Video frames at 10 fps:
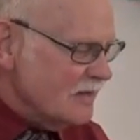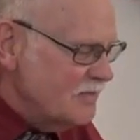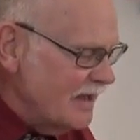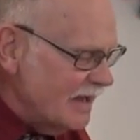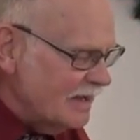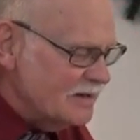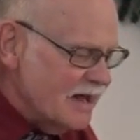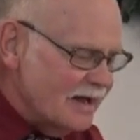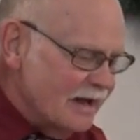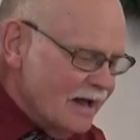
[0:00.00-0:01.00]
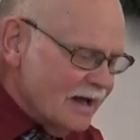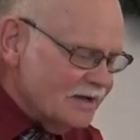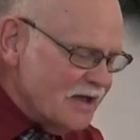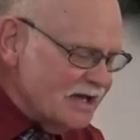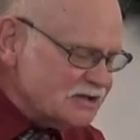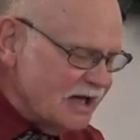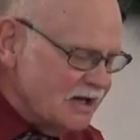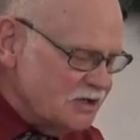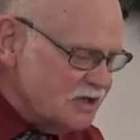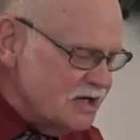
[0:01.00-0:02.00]
Then they, uh, they said
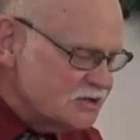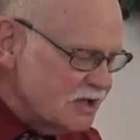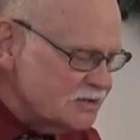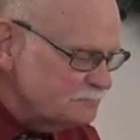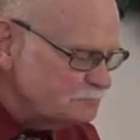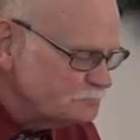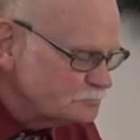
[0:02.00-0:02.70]
to Jesus,